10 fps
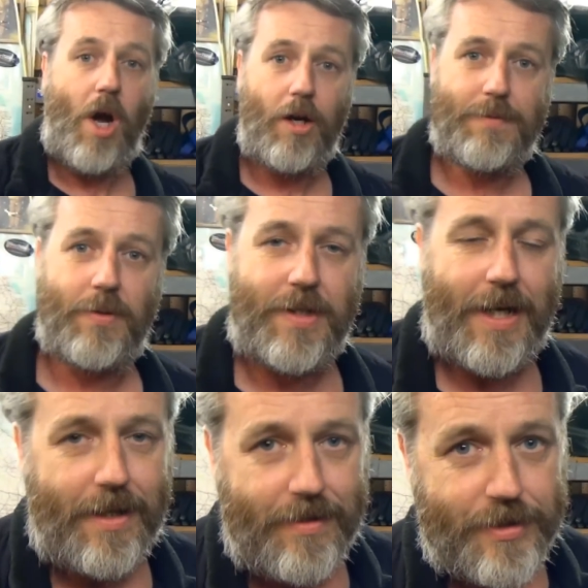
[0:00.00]
hopes with
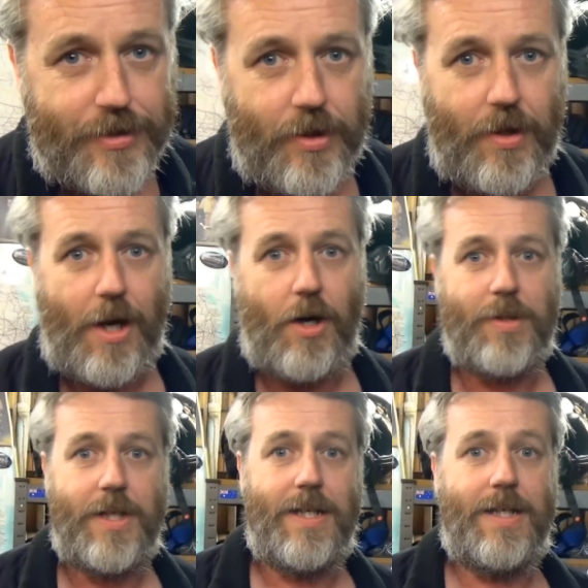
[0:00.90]
getting this new
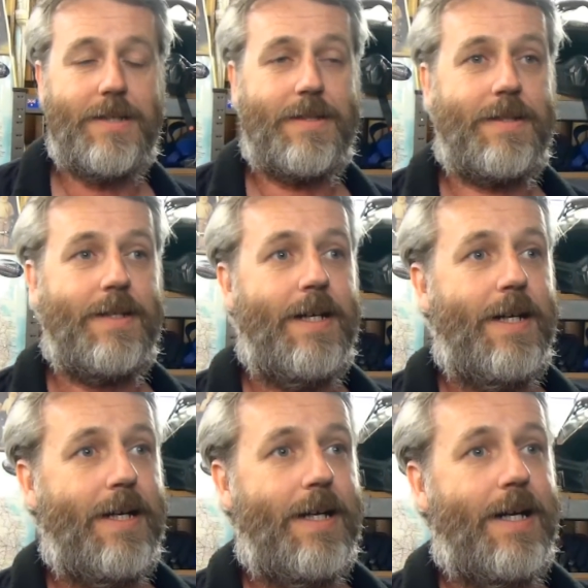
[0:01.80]
helmet is
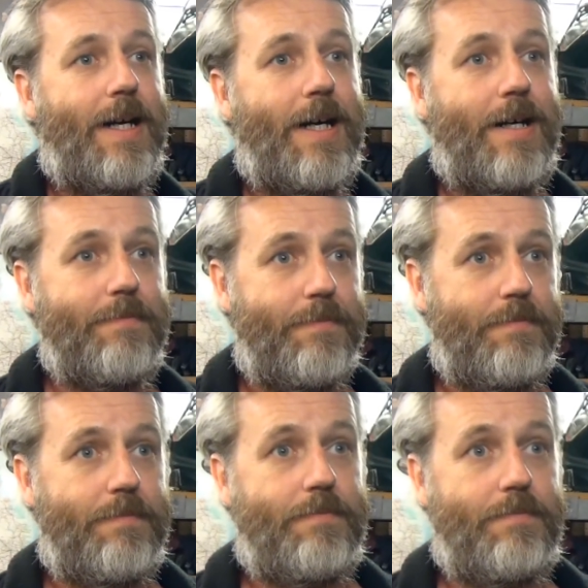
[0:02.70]
lots
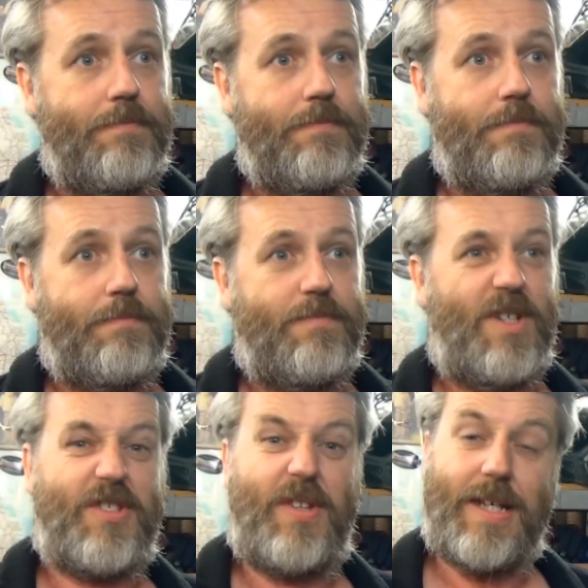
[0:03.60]

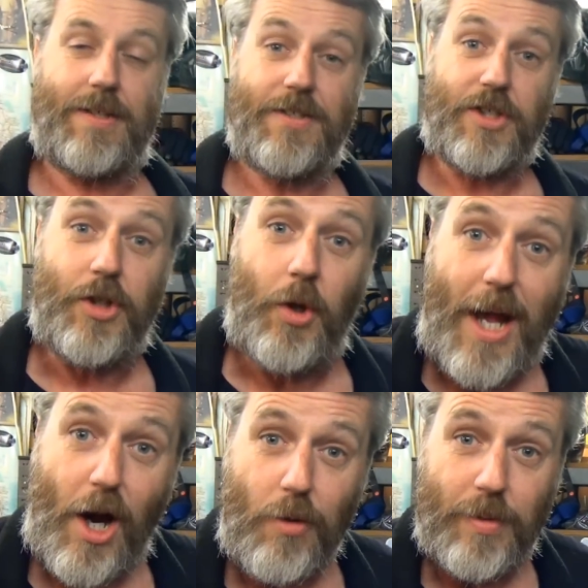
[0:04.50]
of things. It's a new
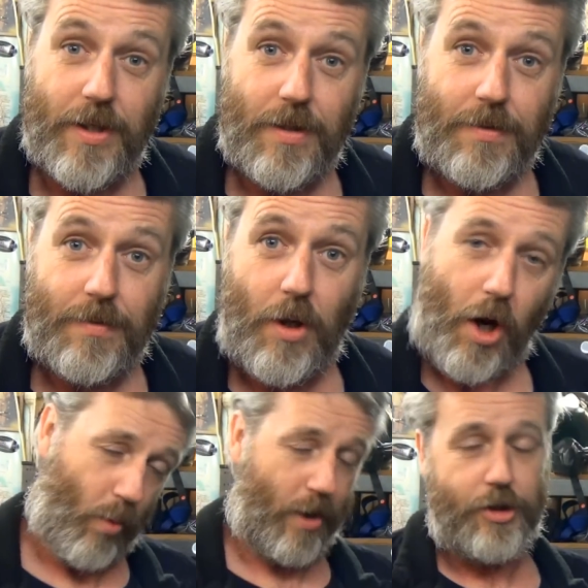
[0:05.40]
helmet.
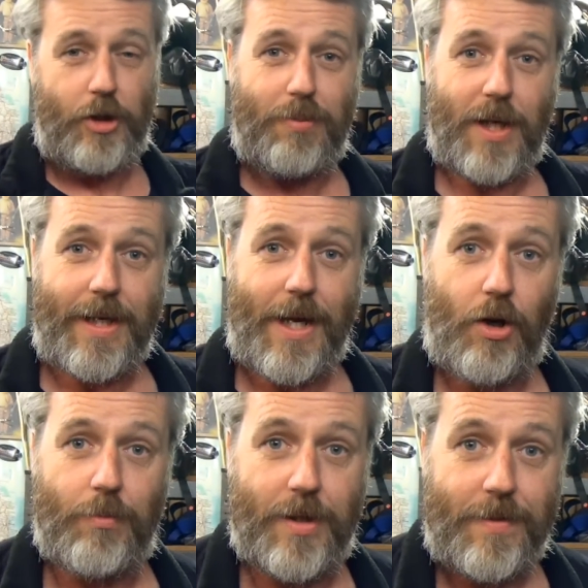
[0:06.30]
I want a new bloody
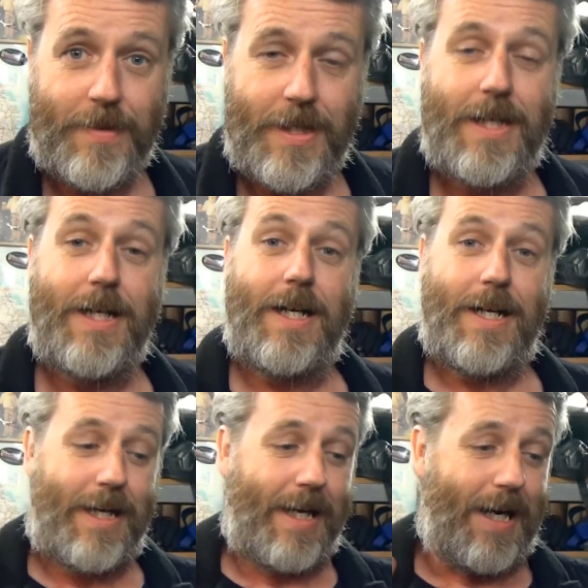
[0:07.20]
helmet.
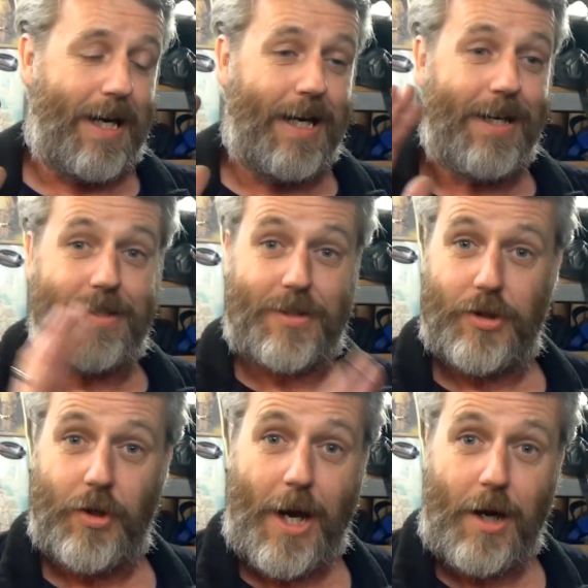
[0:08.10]
It's a
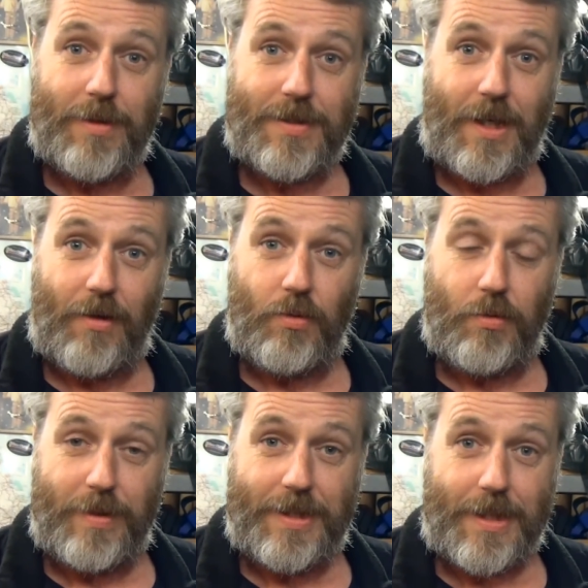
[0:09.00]
new helmet, so it will
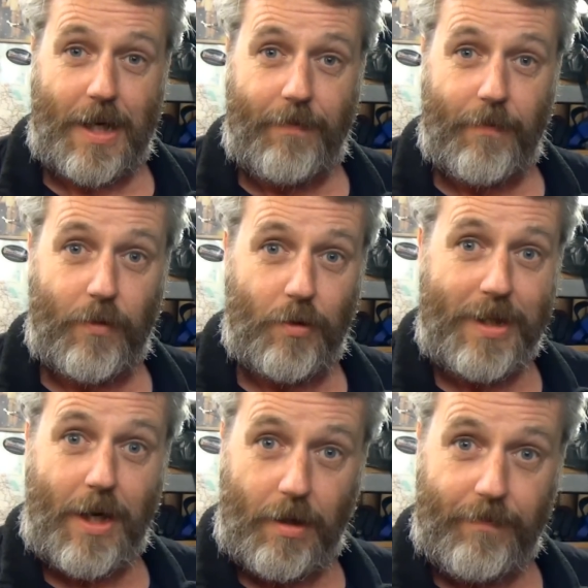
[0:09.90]
be safer for me,
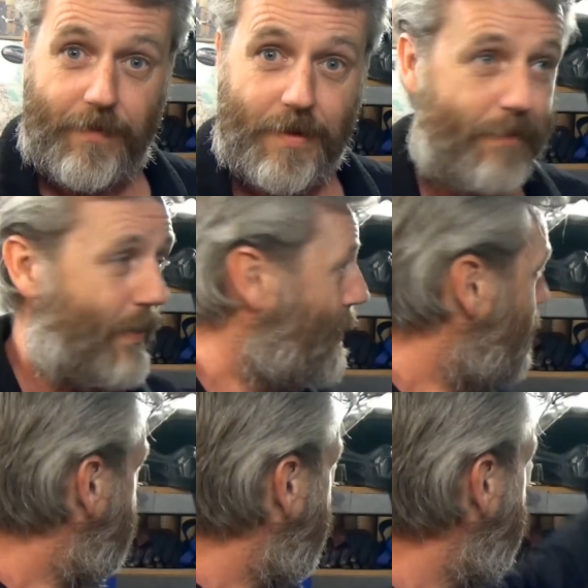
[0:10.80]
hopefully,
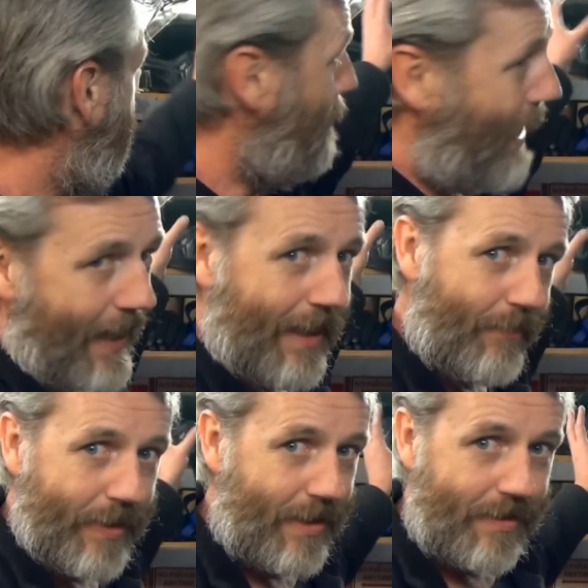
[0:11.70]
because that may
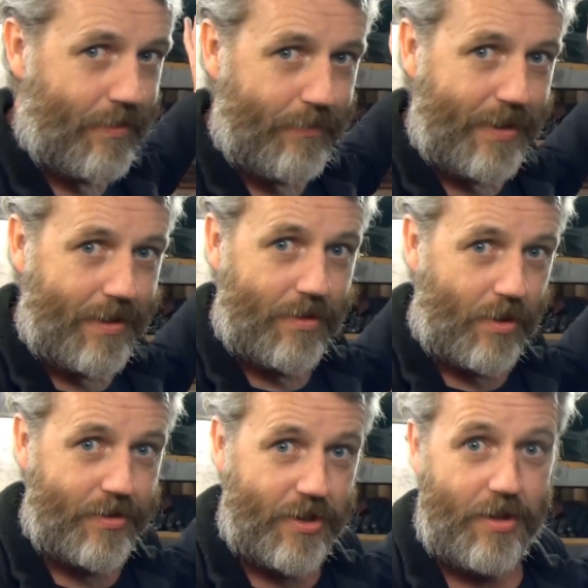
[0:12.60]
be a little bit
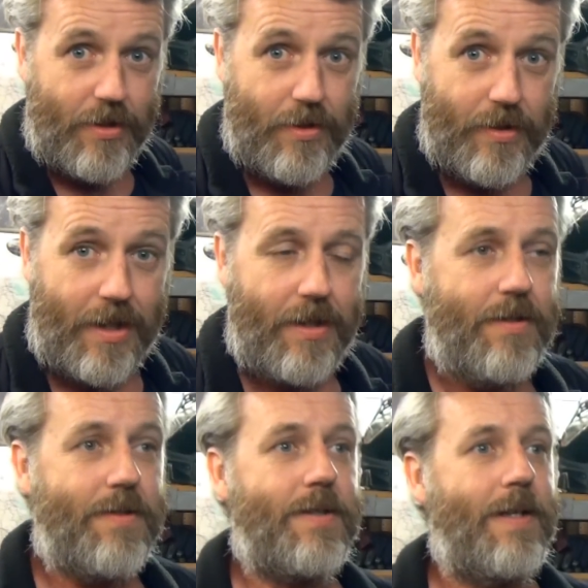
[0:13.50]
dodgy, who
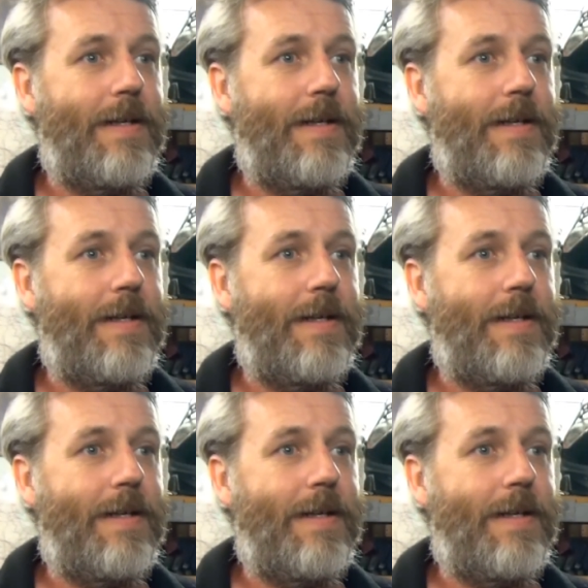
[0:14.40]
knows.